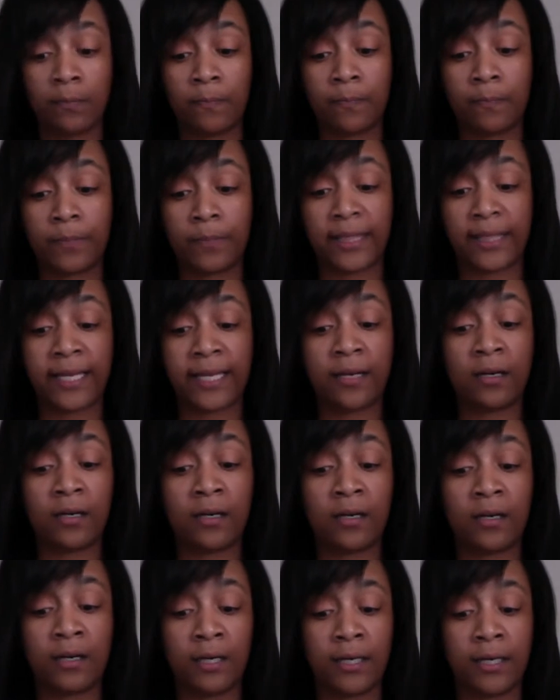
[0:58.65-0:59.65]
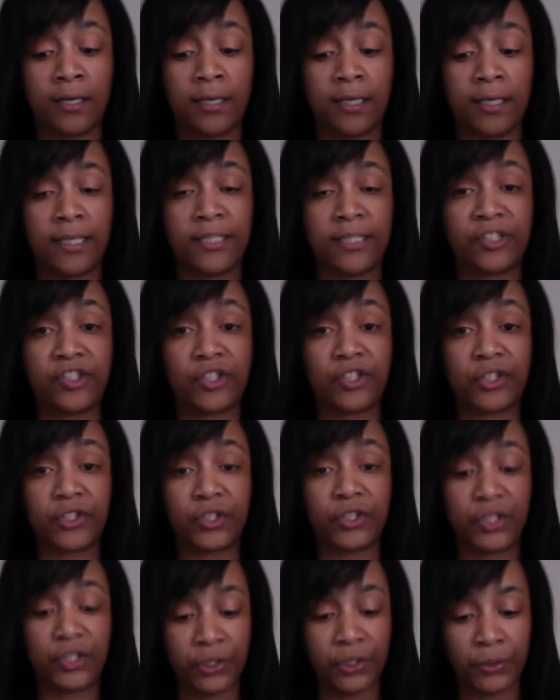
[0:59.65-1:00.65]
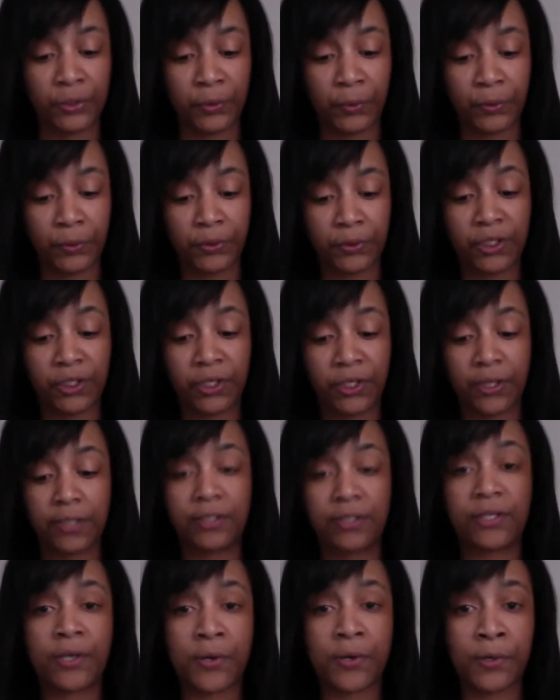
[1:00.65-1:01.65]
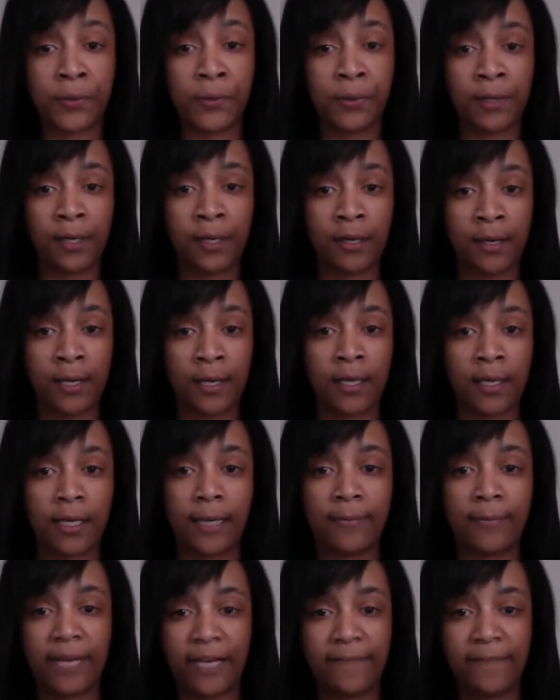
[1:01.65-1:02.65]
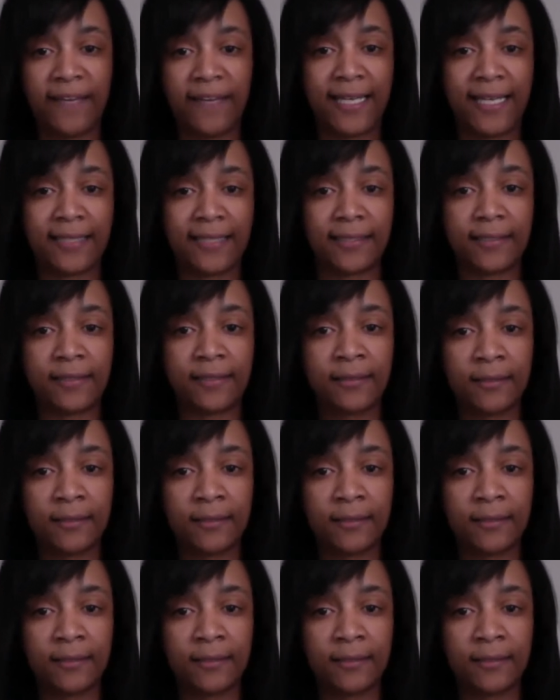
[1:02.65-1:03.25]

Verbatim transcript: but they aren't, is just due to the tune and my face.